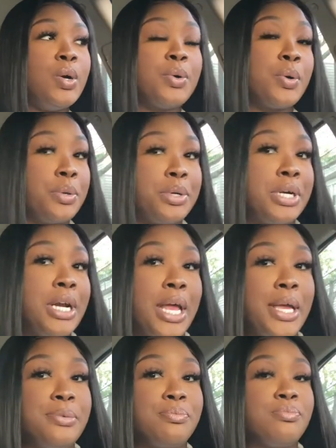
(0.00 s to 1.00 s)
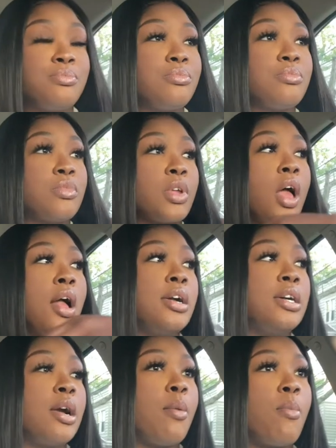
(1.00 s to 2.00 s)
on a date.
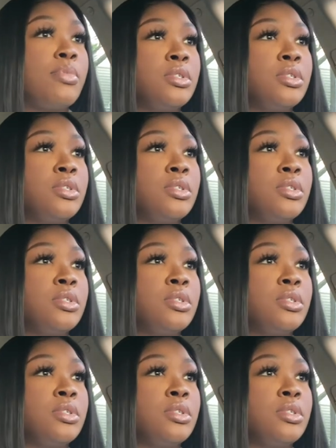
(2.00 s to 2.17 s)
I